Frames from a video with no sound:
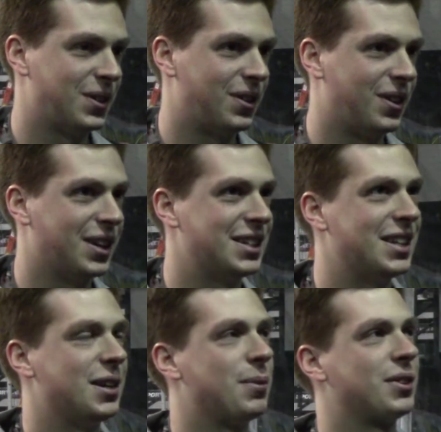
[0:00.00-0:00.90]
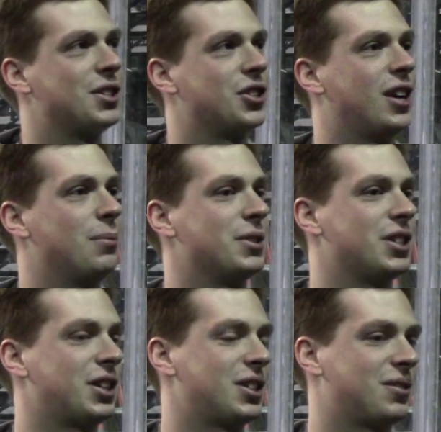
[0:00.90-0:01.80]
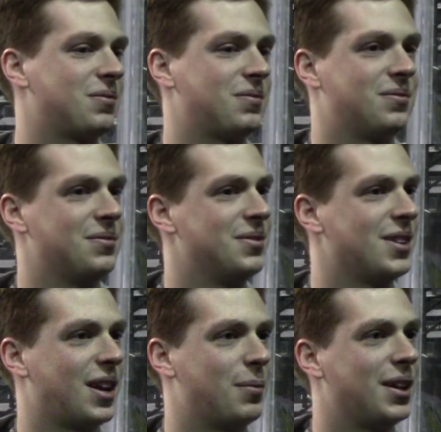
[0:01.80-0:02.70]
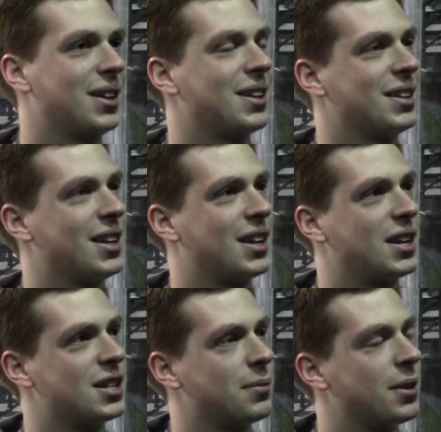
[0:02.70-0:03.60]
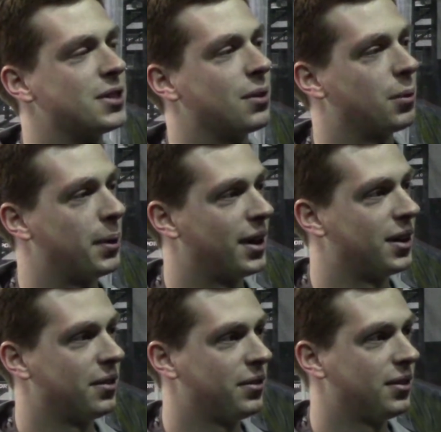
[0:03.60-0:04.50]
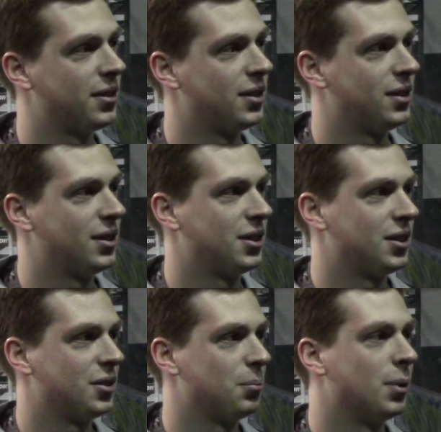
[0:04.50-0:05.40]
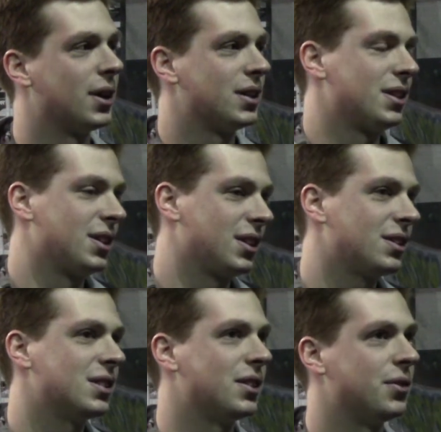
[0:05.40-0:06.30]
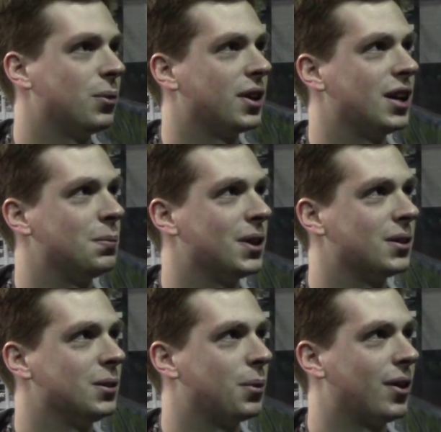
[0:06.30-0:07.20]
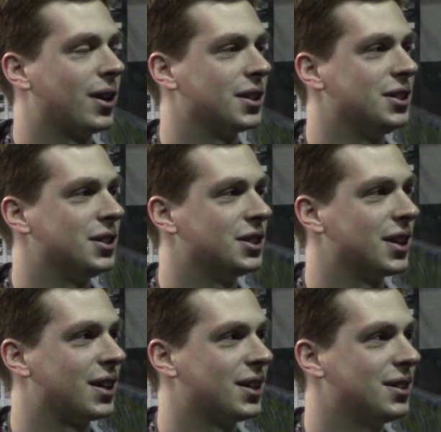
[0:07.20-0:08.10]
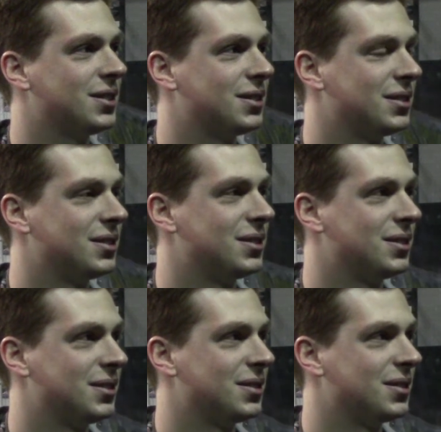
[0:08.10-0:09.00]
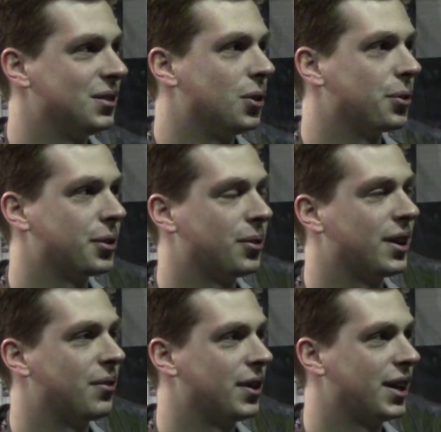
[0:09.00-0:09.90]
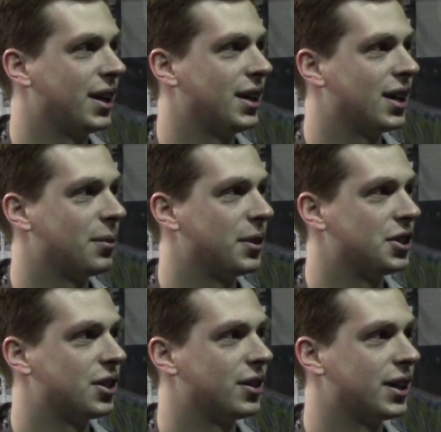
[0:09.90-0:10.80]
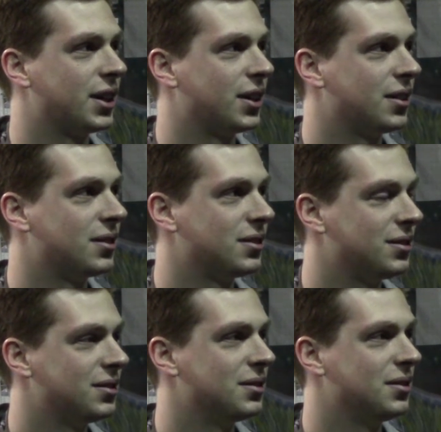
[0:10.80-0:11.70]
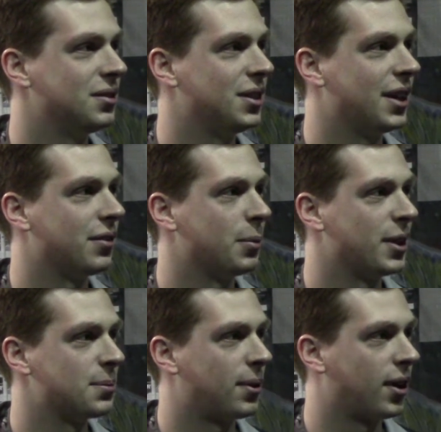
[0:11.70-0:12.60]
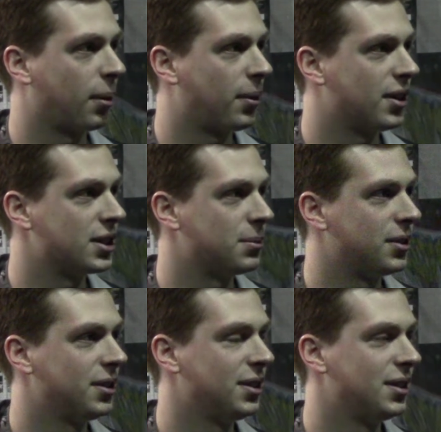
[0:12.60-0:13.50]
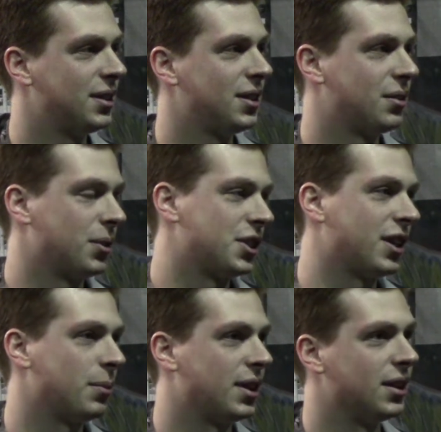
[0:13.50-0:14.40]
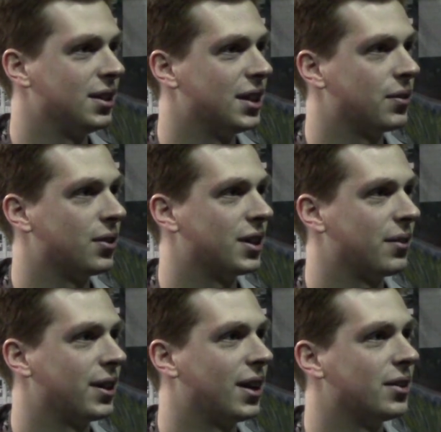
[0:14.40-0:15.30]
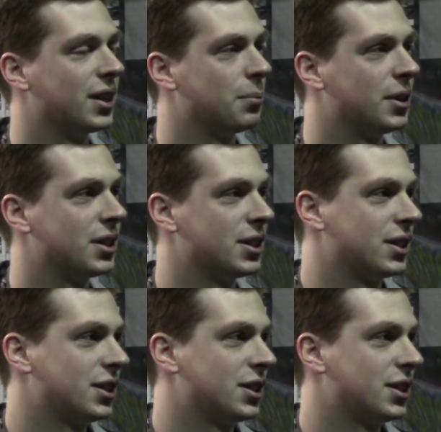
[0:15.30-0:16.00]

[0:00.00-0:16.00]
Hardest thing about the job is just, I mean, it can sometimes get repetitive, but if you want to keep that good product, you just gotta go through it every day. You gotta make sure that you're giving the best product possible, which can be difficult every now and then because